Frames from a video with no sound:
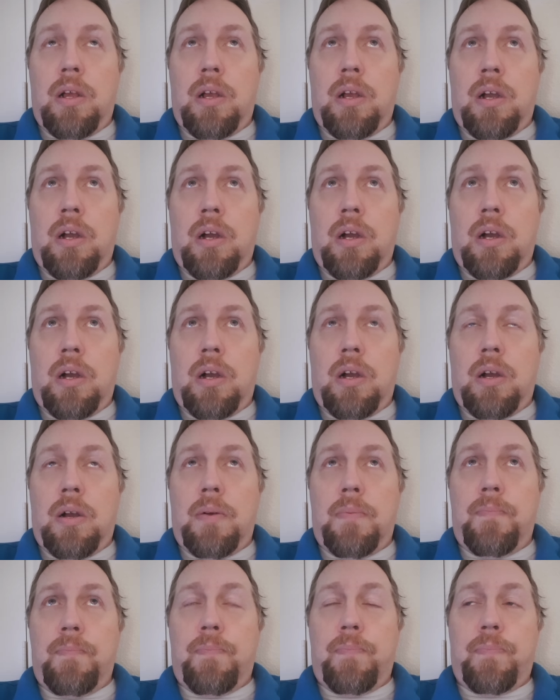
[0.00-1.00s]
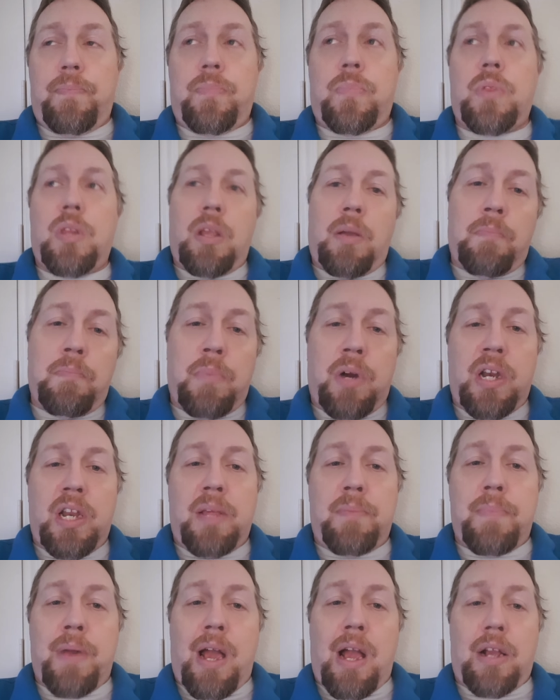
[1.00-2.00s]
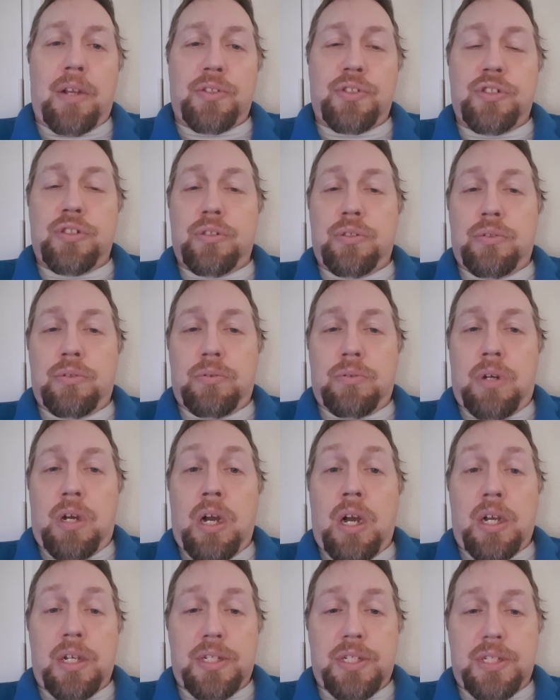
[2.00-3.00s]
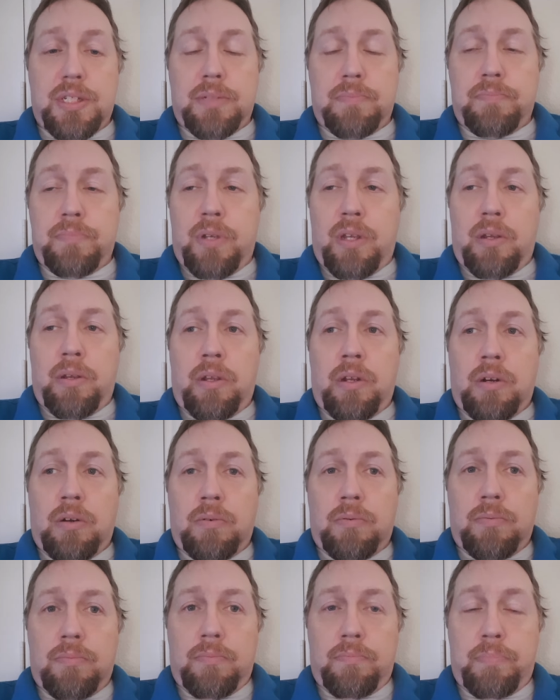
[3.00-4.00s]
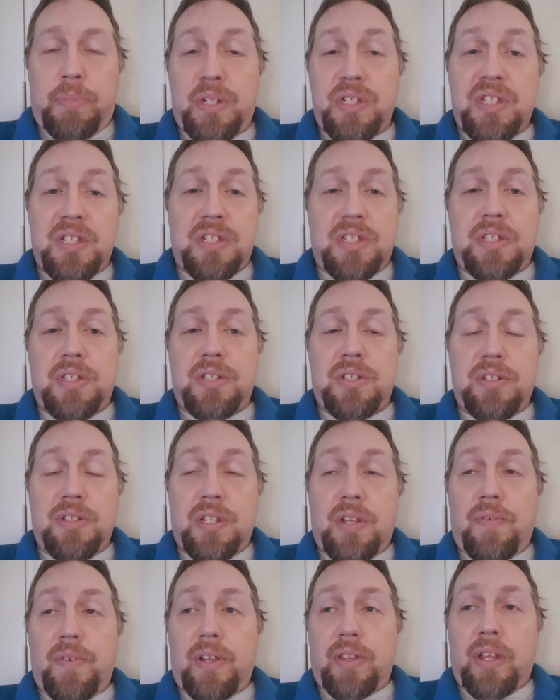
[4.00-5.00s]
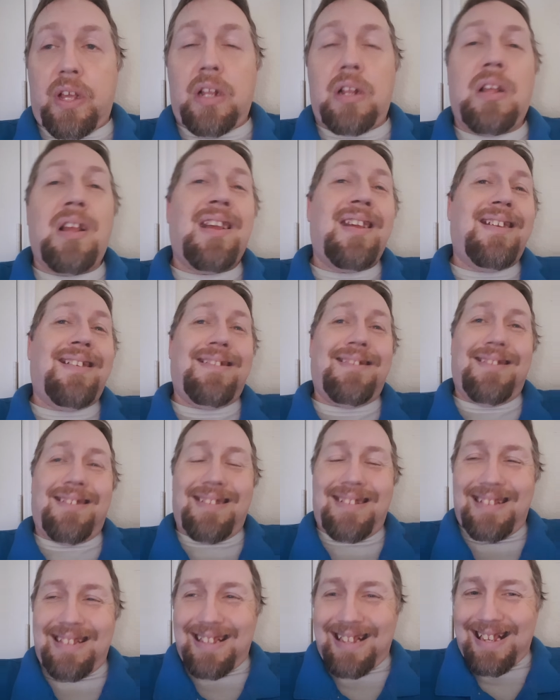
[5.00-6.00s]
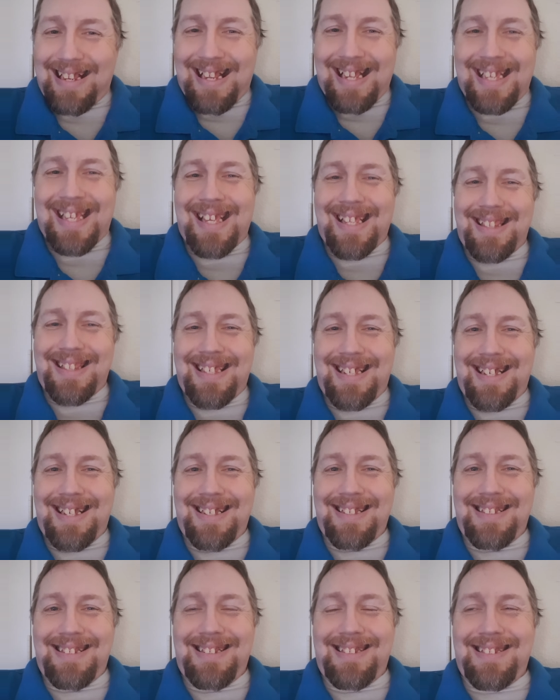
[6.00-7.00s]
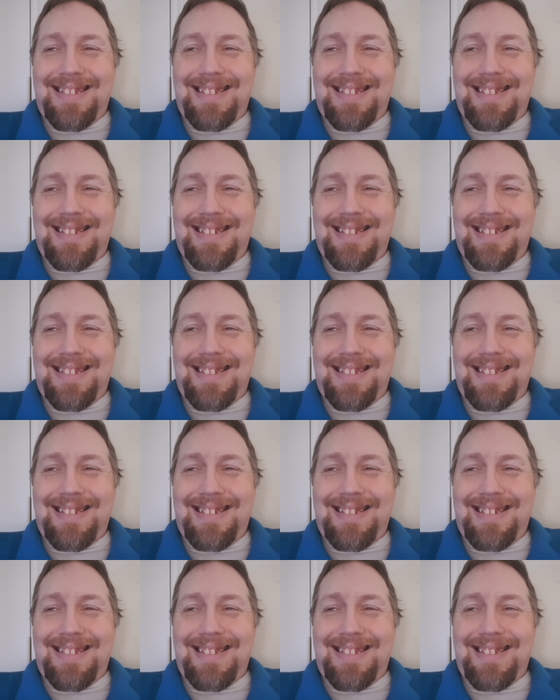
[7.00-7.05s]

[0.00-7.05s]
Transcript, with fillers: uh, money back to us, you know, businesses and stuff like that. I get that,